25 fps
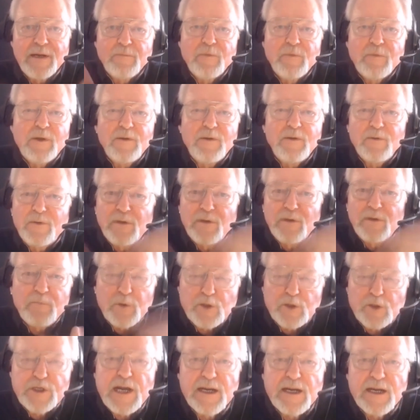And the
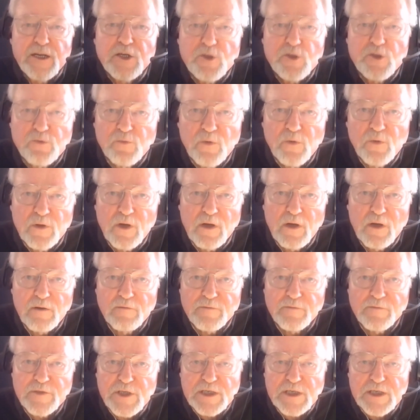percentage
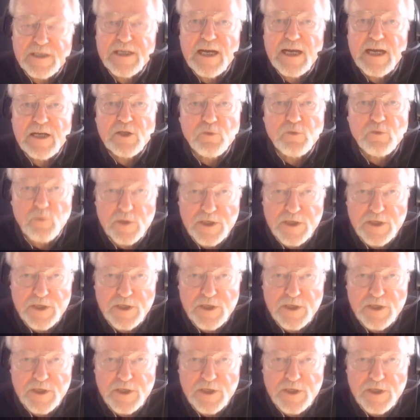of success